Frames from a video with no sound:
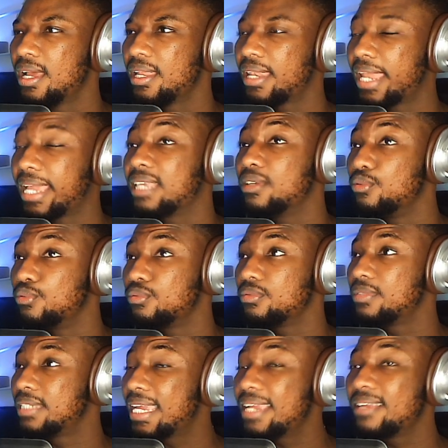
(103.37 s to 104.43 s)
Like,
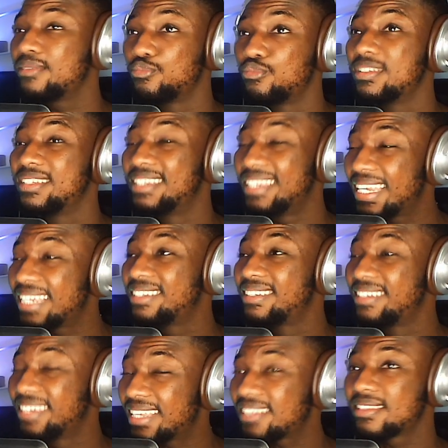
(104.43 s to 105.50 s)
they
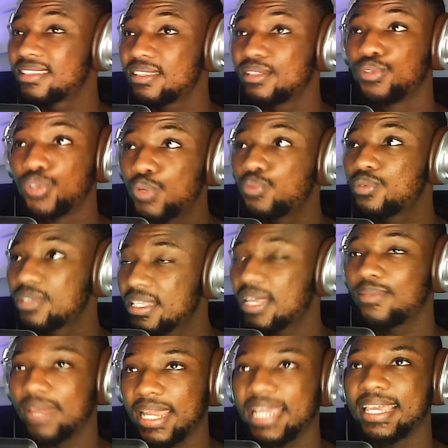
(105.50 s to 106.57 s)
legit do
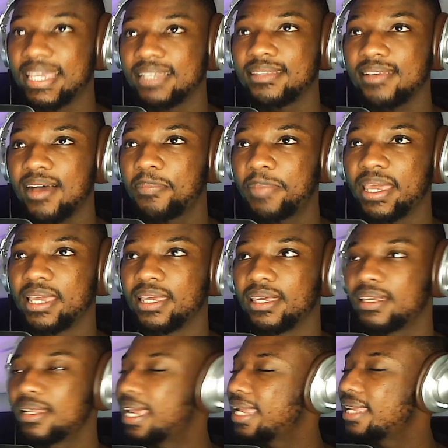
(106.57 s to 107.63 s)
sound like a guitar
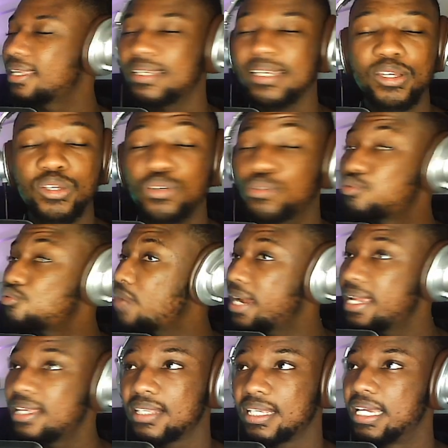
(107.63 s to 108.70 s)
pick. Like,
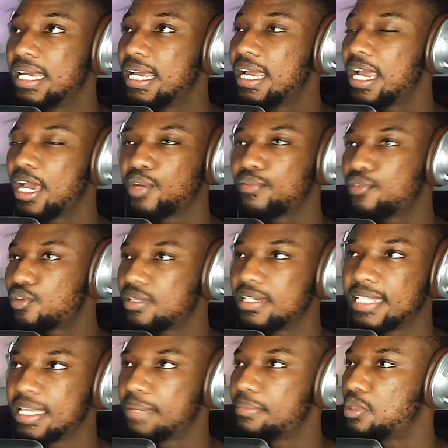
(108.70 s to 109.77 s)
crazy. And obviously
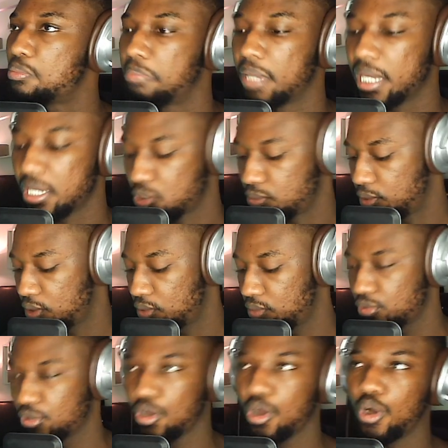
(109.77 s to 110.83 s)
Tim's bass, bro,
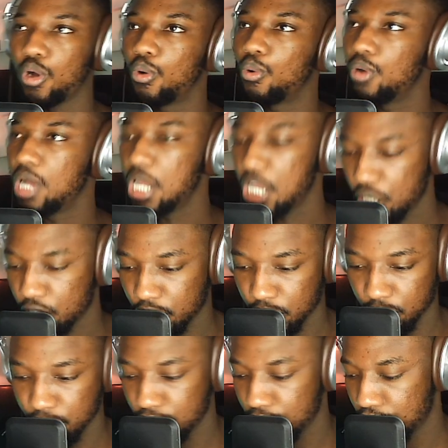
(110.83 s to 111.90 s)
yo,
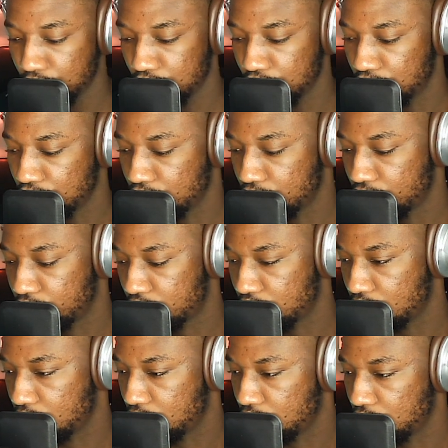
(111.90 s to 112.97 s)

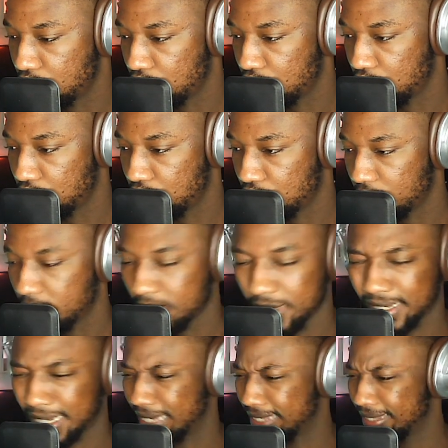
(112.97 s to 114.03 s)

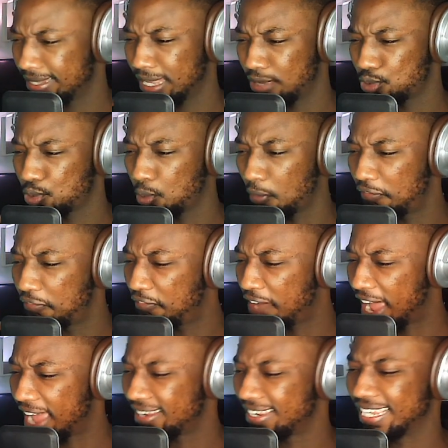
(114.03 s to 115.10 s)
it's like sounds so
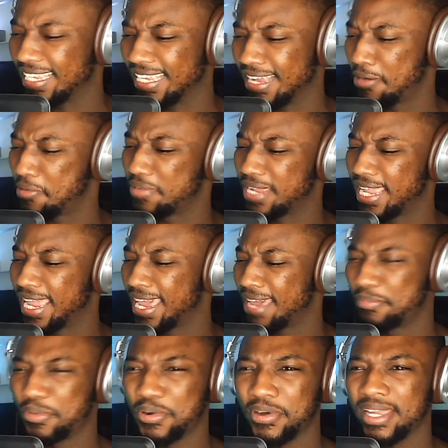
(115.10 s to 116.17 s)
fat, like, oh yeah,
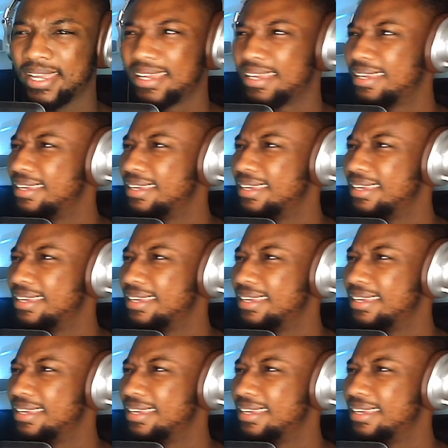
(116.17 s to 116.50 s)
boy.